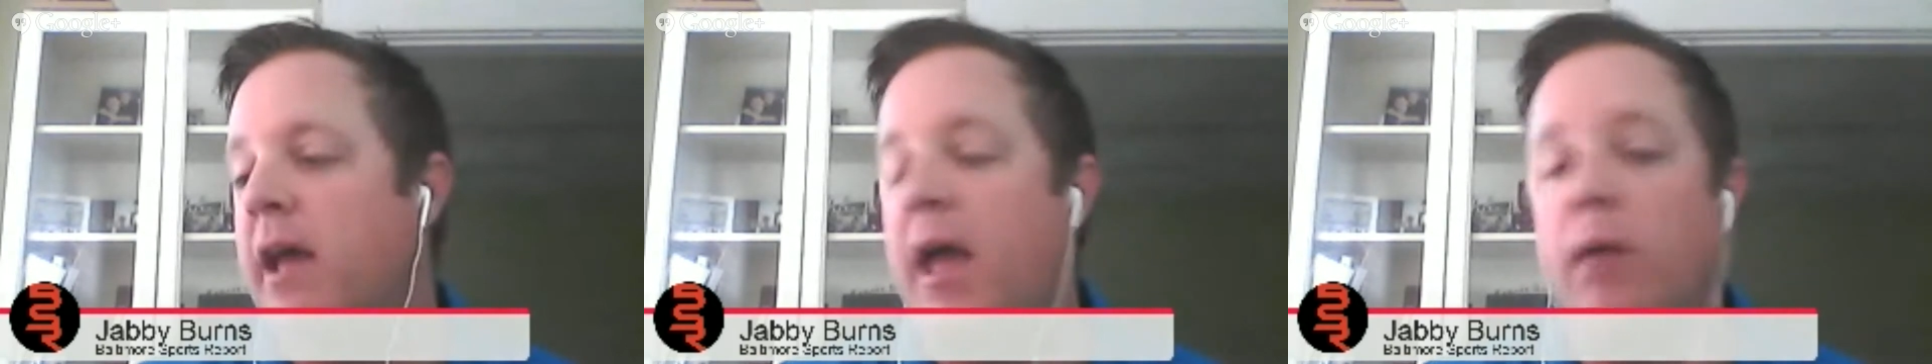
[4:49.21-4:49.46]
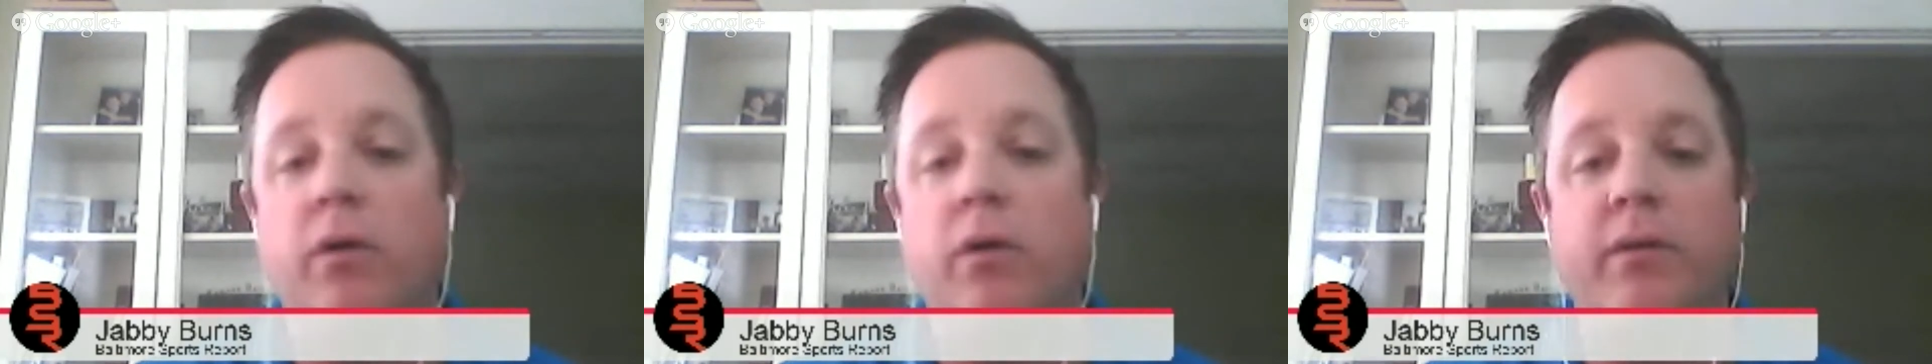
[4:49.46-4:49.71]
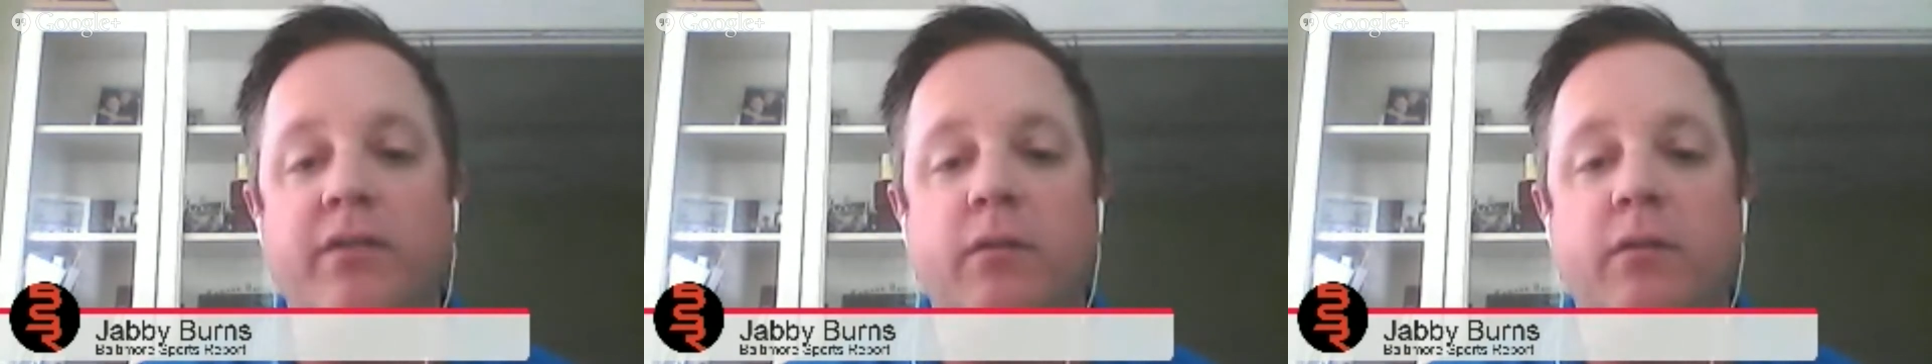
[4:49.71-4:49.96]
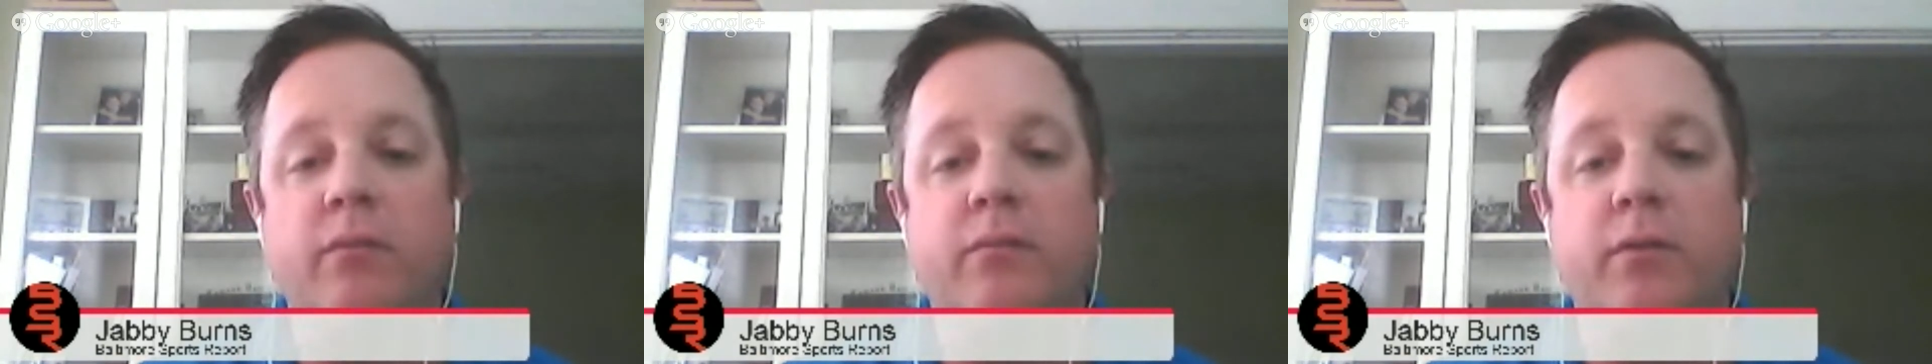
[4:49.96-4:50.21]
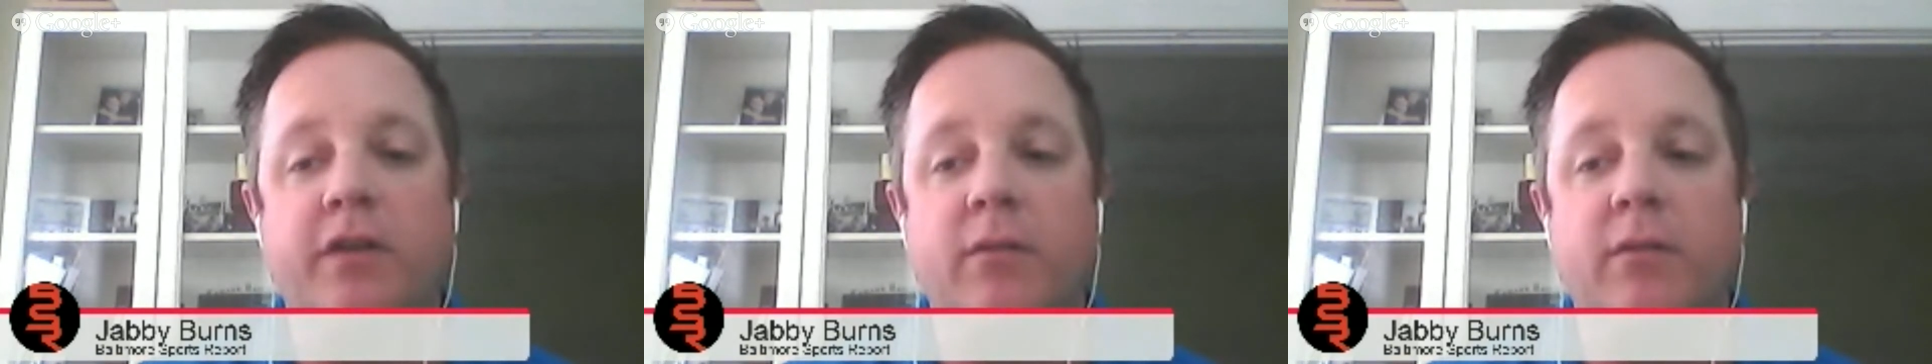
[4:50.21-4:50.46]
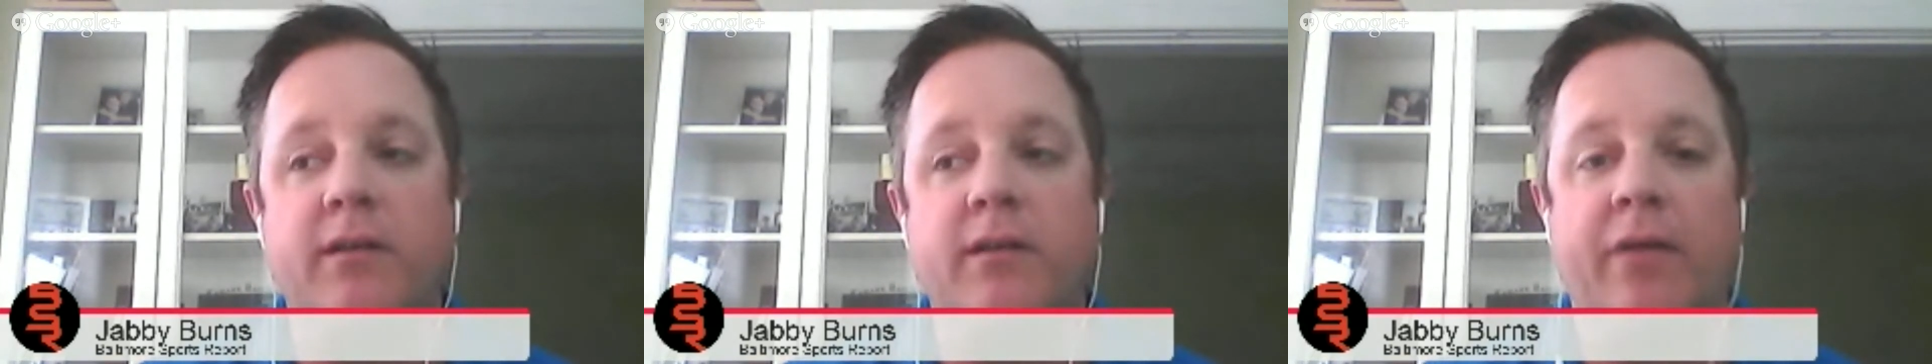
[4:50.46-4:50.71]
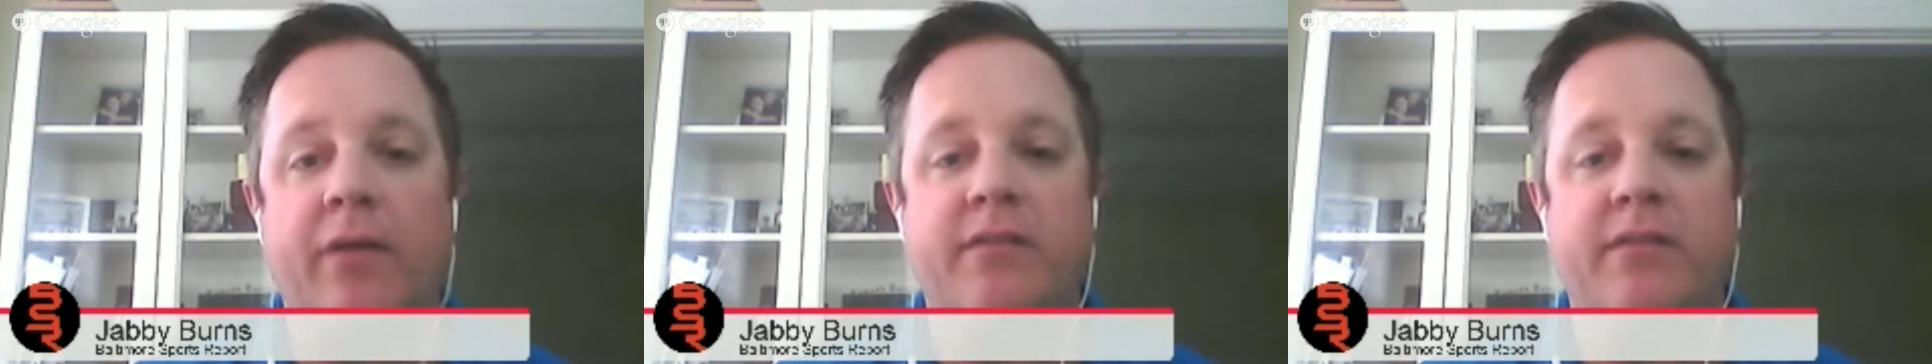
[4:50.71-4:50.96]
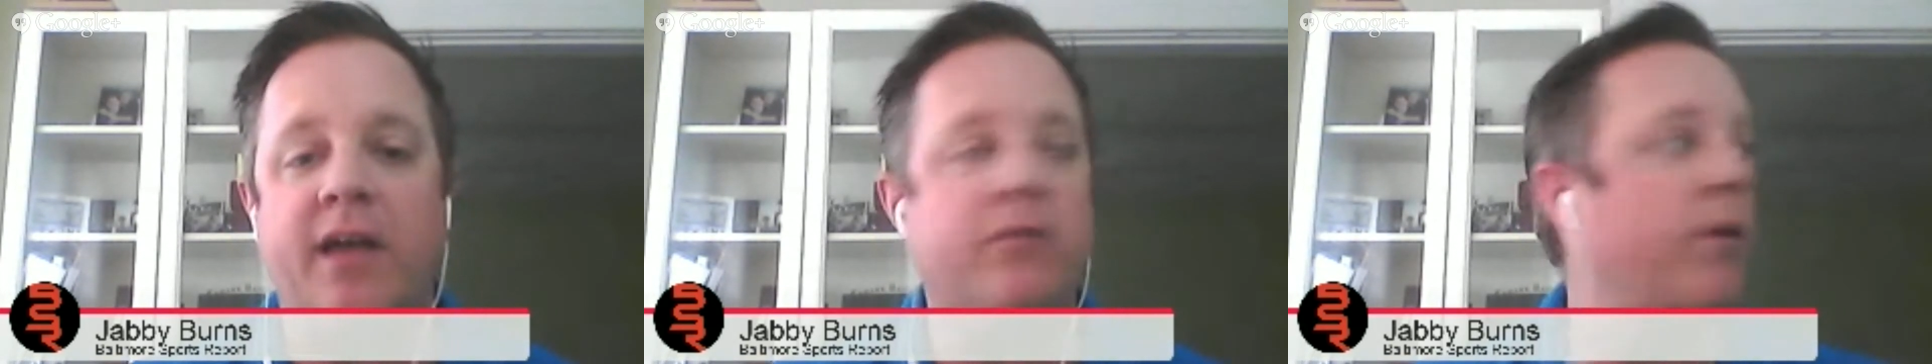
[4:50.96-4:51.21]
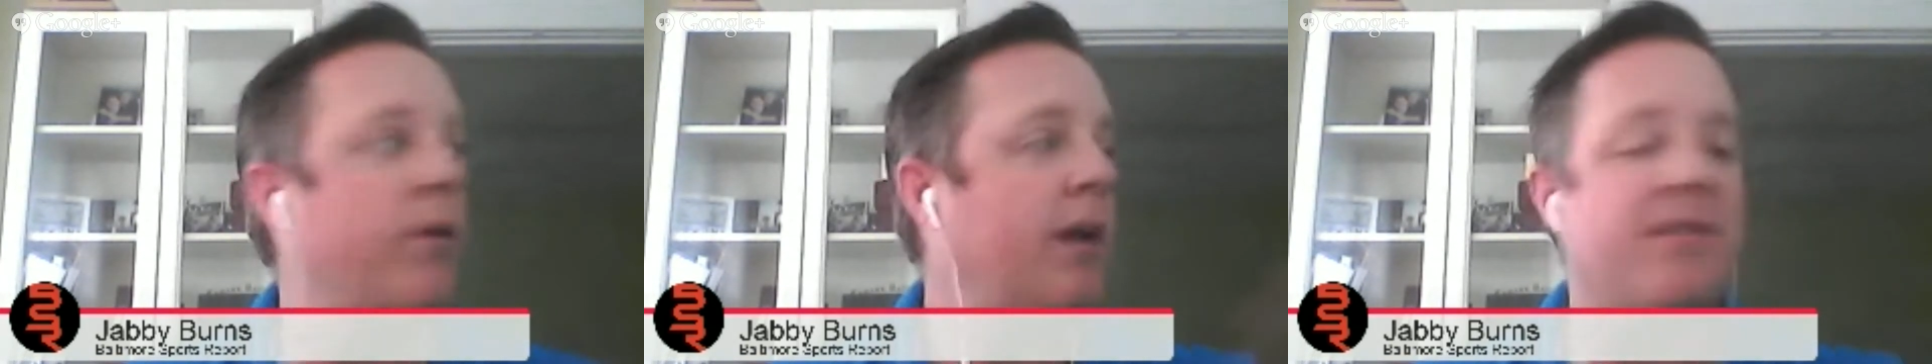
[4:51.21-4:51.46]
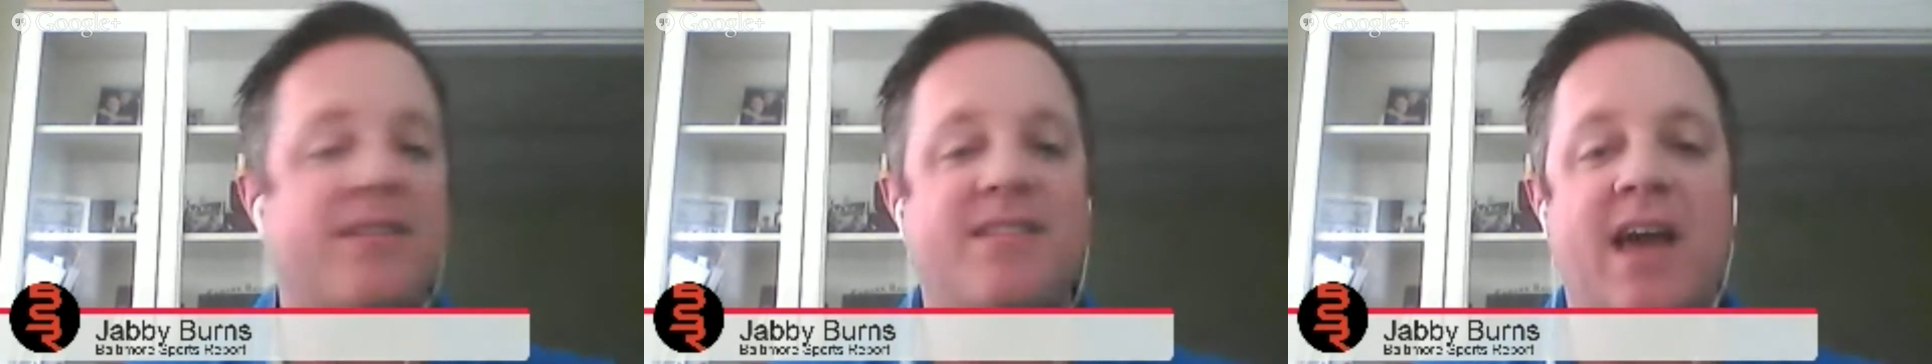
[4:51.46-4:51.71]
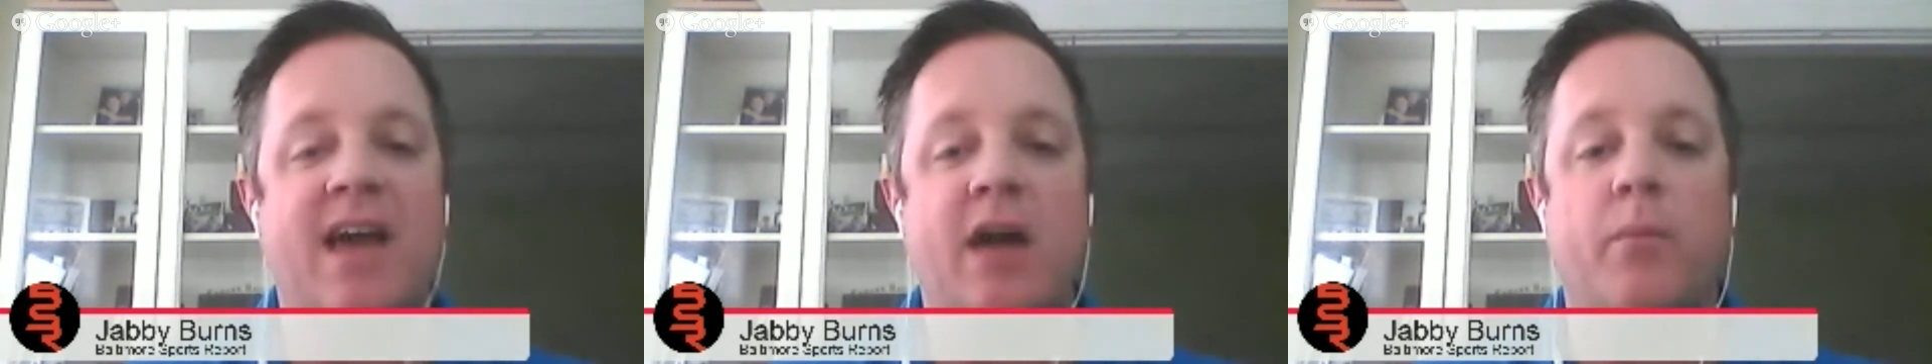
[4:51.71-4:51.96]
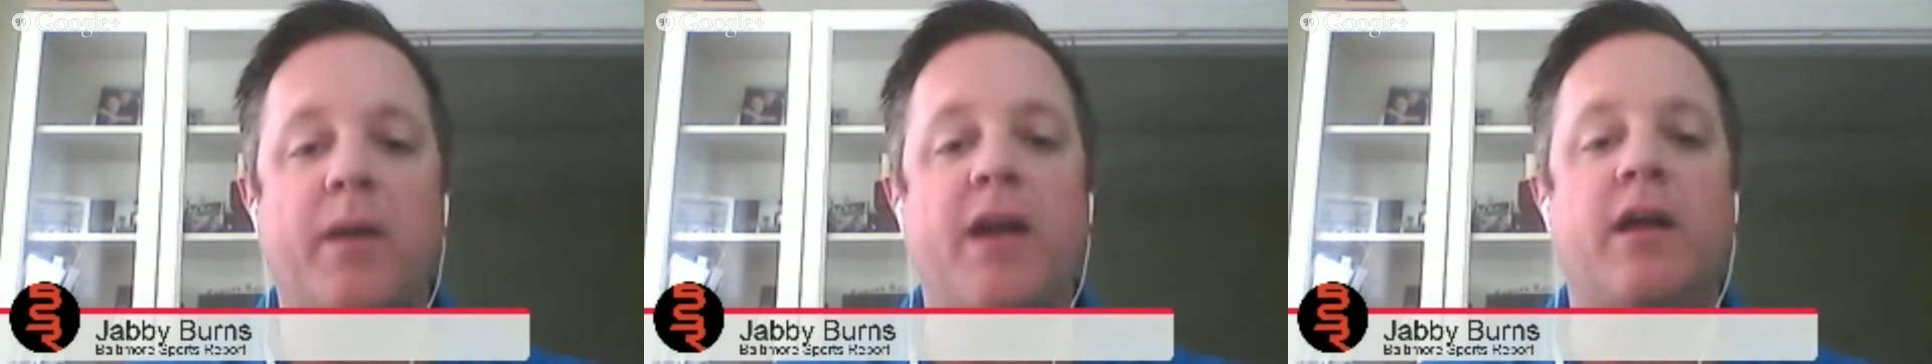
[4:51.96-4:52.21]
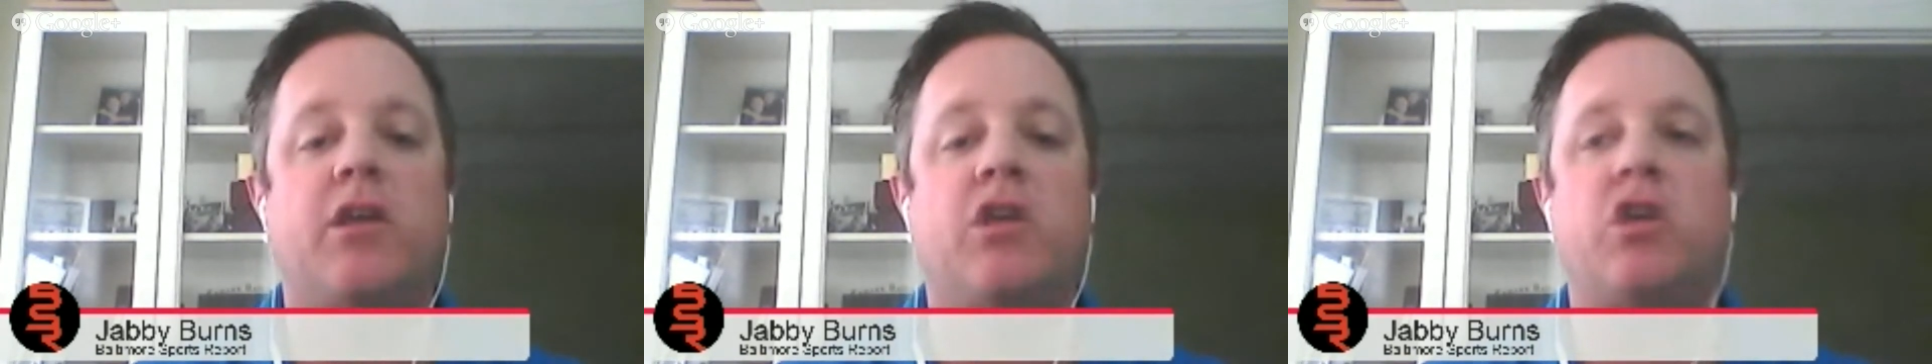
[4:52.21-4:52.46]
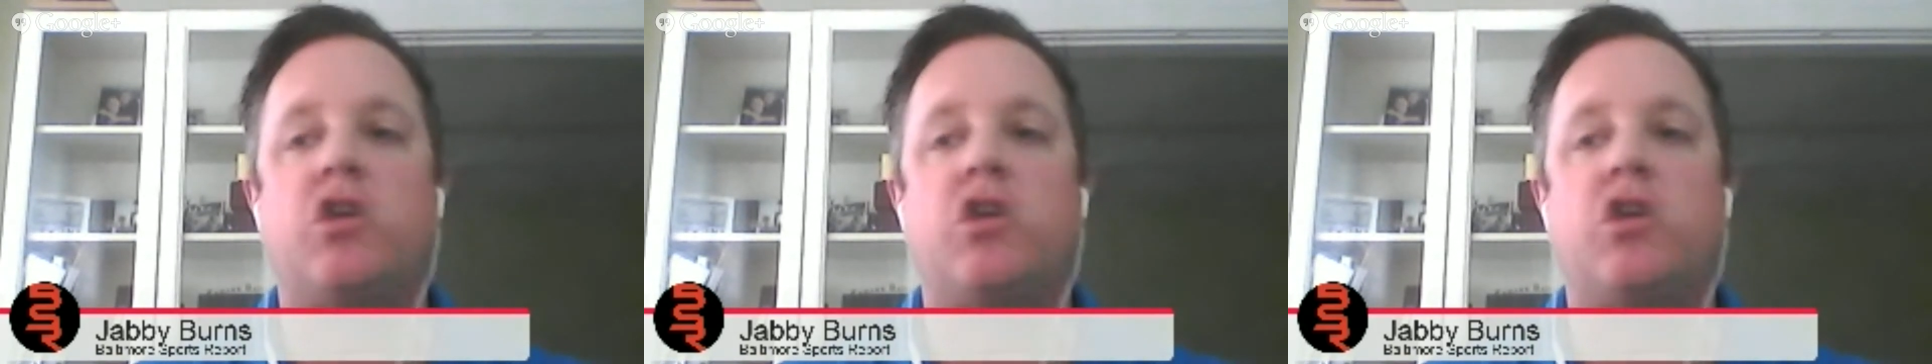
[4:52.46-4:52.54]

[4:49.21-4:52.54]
And what did we see? We talked about Dallas. Dallas went up to Seattle, made a